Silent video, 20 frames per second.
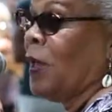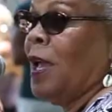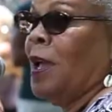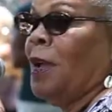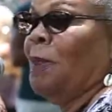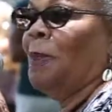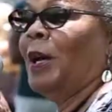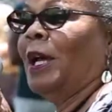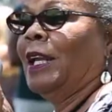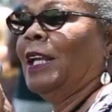
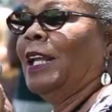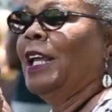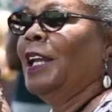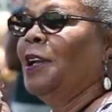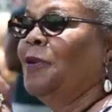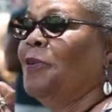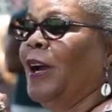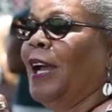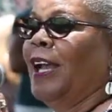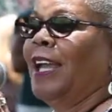But
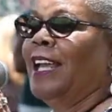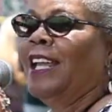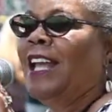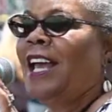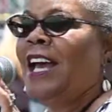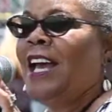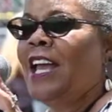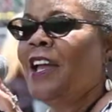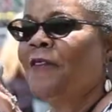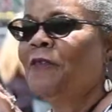anyway,
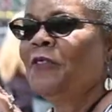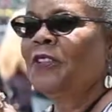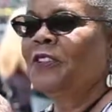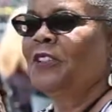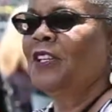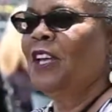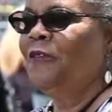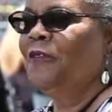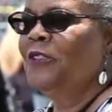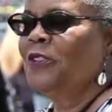
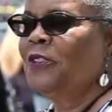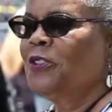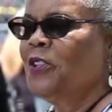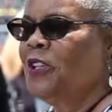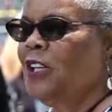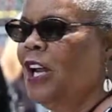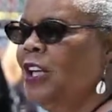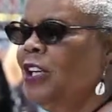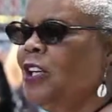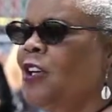if you
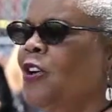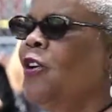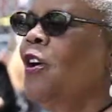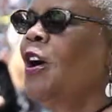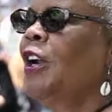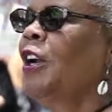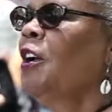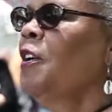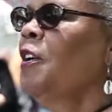stood on the corner